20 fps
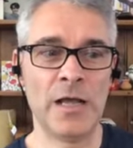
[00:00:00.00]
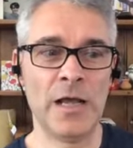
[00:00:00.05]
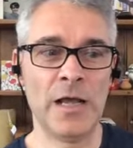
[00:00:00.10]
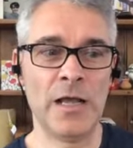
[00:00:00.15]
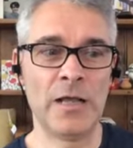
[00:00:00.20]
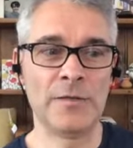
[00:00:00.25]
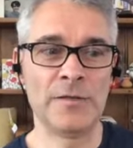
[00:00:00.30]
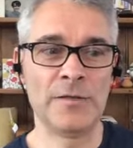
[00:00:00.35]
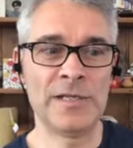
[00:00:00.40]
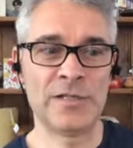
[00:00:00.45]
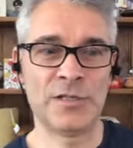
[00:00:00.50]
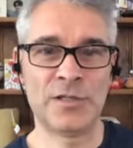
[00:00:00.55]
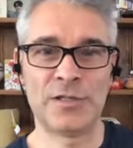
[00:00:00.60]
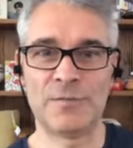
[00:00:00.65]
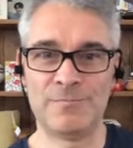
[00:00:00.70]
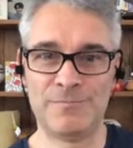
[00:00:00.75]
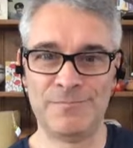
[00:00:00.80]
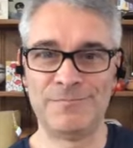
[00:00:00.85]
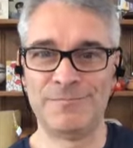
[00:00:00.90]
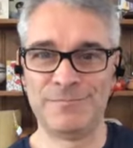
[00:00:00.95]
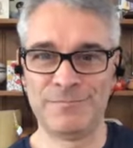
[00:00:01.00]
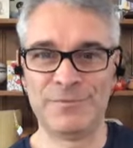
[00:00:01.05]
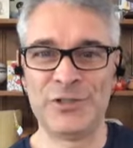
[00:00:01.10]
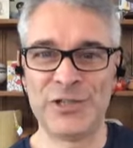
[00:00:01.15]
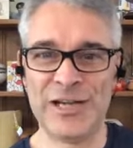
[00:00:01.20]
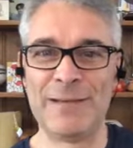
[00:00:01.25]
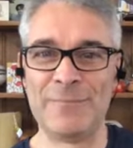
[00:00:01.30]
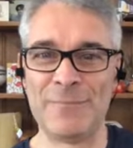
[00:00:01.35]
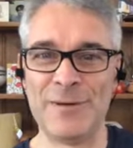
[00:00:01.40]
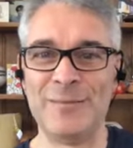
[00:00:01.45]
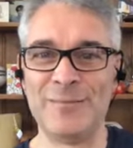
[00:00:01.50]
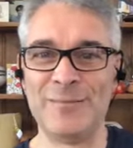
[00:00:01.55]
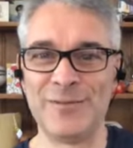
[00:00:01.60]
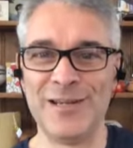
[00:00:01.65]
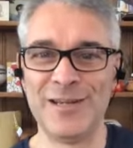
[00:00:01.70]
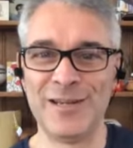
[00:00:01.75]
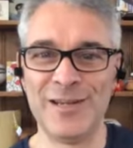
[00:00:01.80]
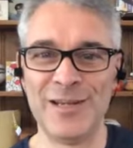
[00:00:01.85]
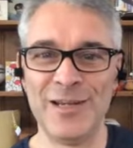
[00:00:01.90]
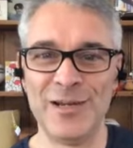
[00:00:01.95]
this chap I'm
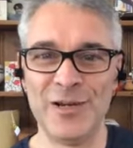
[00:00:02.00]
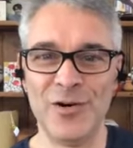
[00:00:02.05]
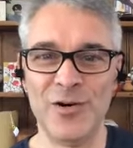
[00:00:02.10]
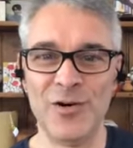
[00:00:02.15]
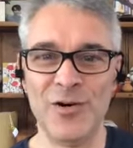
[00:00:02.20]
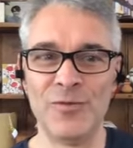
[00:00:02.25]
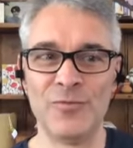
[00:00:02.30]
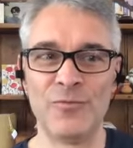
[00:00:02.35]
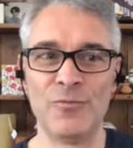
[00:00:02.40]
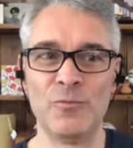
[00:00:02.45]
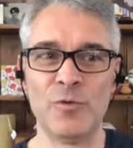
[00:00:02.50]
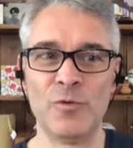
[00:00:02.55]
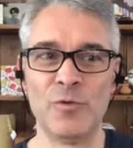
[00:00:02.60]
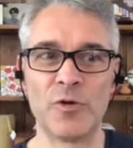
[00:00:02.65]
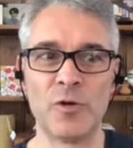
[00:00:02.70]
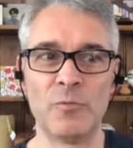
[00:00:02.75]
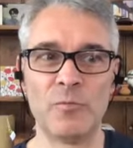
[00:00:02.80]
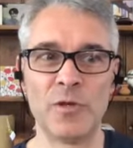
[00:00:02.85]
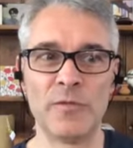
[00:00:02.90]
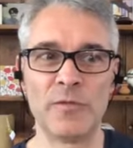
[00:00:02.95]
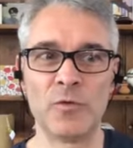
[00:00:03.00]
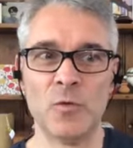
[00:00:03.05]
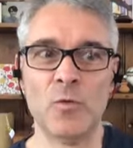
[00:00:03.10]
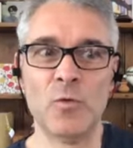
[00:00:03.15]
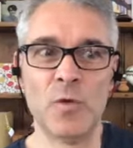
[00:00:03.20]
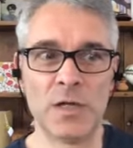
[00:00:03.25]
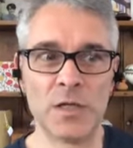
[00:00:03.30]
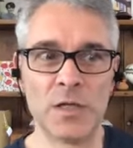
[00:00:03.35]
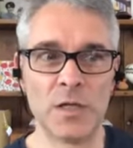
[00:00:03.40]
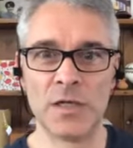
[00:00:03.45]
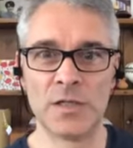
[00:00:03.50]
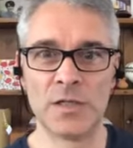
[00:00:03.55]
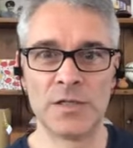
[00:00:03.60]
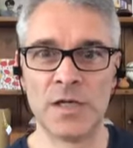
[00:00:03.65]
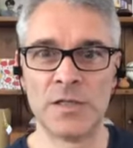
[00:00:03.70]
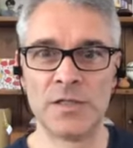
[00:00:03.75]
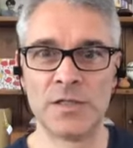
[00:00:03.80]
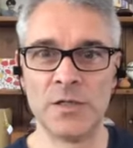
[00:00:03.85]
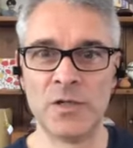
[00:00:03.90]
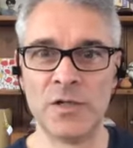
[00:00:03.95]
thinking of would probably thought, oh, I,
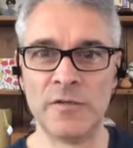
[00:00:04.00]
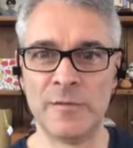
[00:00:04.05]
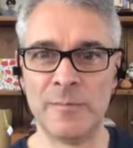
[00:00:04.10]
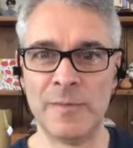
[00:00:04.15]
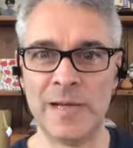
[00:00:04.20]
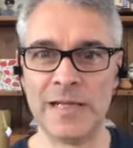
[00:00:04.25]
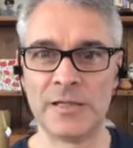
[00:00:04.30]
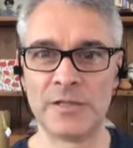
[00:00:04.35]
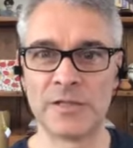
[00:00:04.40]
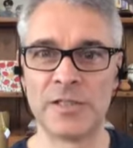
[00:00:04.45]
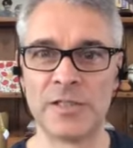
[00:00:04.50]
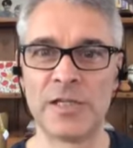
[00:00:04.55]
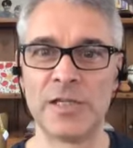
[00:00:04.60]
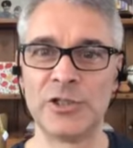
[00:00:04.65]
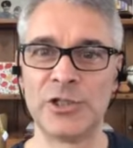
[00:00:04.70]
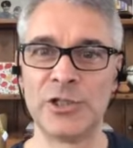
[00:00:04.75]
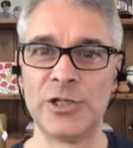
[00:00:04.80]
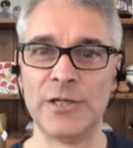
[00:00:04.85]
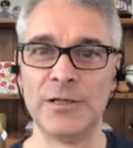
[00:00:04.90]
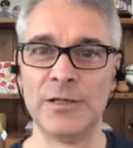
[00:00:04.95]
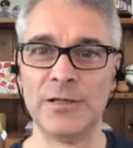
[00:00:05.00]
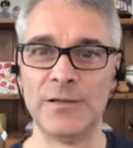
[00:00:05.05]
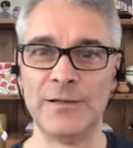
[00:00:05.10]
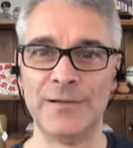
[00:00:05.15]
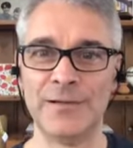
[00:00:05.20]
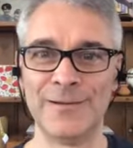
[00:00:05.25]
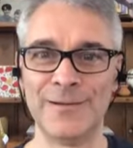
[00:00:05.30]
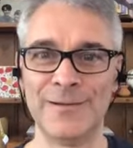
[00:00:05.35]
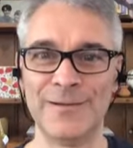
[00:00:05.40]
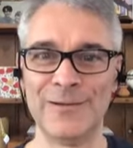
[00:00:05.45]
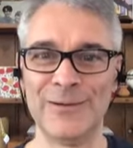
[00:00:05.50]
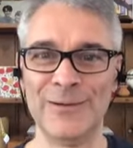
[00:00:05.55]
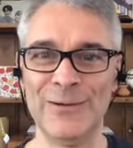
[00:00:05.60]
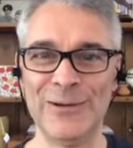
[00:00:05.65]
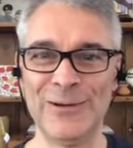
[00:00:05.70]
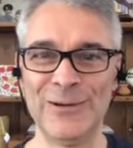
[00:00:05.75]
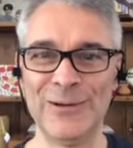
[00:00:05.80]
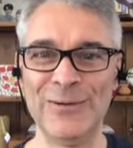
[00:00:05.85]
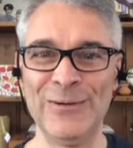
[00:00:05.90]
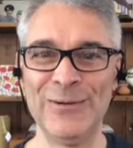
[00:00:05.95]
I don't know if I'm allowed to touch her you
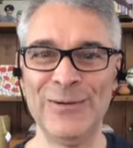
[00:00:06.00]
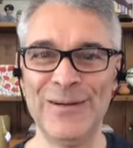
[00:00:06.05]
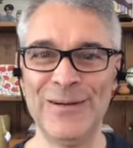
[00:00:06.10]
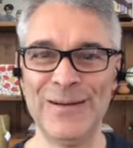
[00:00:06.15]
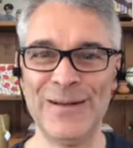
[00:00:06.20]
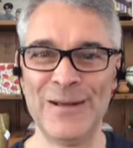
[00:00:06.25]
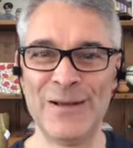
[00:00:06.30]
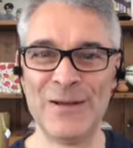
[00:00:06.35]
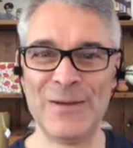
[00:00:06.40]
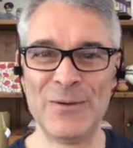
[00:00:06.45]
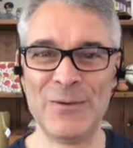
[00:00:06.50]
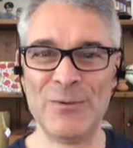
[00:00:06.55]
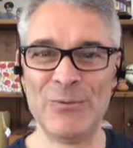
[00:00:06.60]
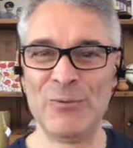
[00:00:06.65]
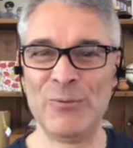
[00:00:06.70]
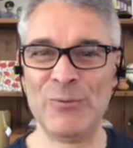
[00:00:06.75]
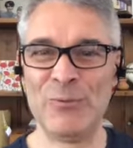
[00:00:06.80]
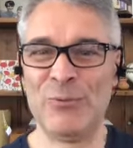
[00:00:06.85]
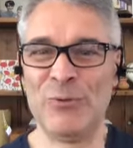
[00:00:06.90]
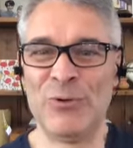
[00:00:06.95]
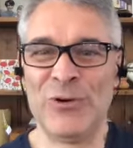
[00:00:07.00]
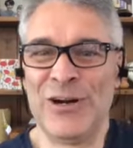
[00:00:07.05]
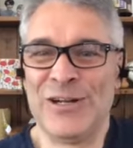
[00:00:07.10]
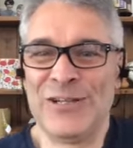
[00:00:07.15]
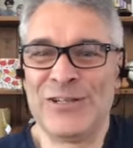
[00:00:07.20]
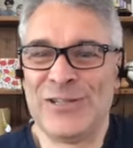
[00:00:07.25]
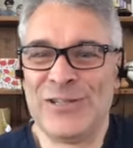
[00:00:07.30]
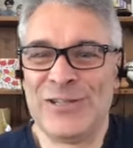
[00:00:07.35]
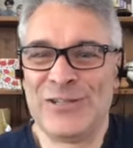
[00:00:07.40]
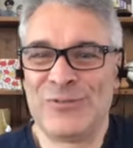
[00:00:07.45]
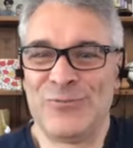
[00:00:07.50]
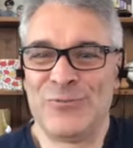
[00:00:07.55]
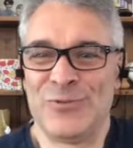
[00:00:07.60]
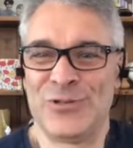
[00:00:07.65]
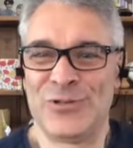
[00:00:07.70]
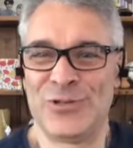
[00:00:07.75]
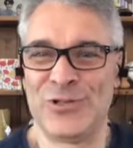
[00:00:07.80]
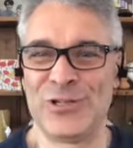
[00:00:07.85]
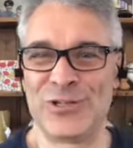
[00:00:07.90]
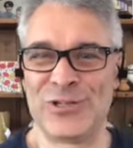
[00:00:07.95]
know. Yeah. Whereas this
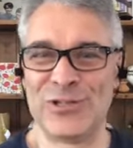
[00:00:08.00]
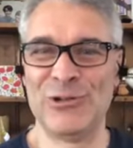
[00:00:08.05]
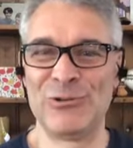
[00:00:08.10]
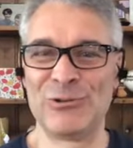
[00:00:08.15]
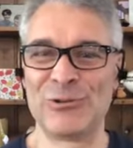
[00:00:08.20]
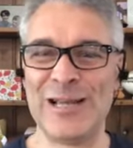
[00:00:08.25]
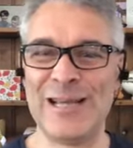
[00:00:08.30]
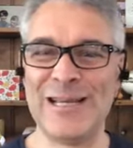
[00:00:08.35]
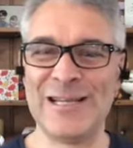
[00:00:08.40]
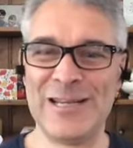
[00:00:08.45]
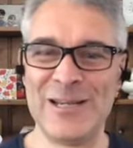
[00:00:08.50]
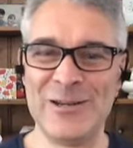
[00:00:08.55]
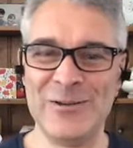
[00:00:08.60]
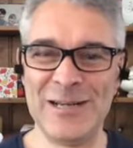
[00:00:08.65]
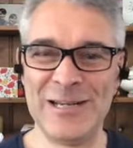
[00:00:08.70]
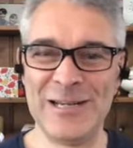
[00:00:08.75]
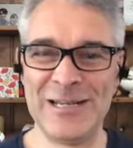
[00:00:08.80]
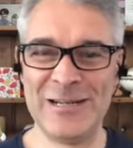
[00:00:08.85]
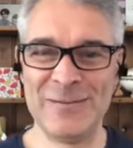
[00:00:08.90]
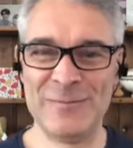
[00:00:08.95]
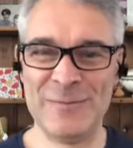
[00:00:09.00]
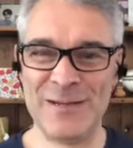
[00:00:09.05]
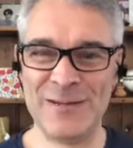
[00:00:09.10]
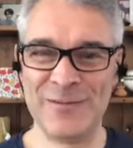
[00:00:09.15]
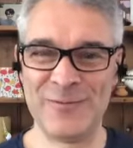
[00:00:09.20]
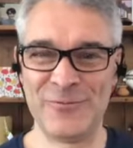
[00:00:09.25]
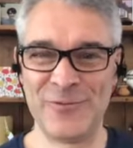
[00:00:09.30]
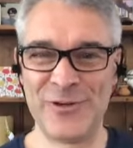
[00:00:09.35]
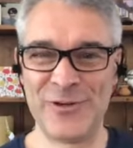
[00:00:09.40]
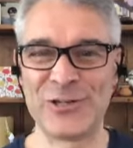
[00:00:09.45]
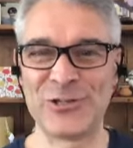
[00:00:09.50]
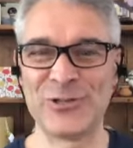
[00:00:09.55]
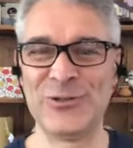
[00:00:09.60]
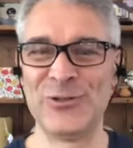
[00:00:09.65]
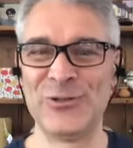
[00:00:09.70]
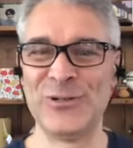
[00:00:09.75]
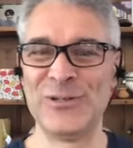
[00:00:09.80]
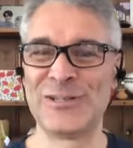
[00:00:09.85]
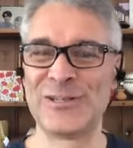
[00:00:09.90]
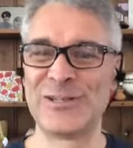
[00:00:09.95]
was just an old lady who needed a bit of
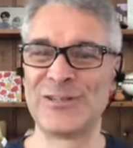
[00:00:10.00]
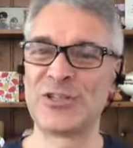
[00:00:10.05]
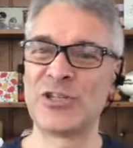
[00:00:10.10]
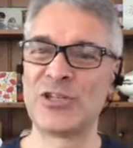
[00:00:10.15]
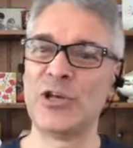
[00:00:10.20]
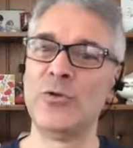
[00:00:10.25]
reassurance. So